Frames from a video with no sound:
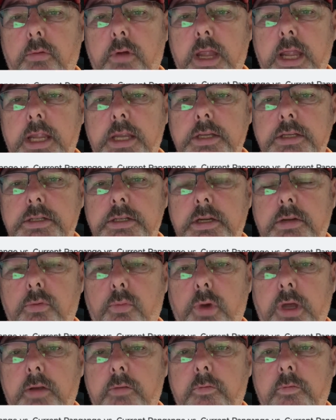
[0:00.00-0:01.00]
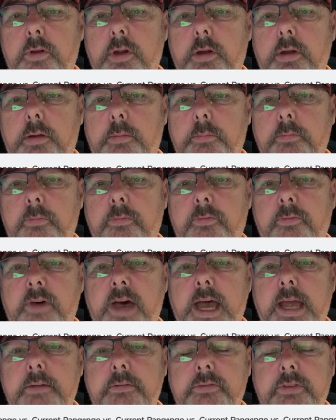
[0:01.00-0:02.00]
range went from
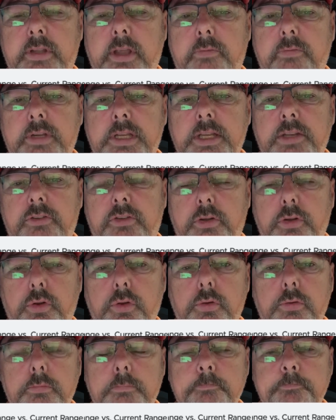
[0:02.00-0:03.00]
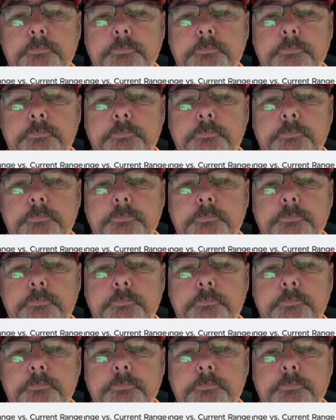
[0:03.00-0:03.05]
572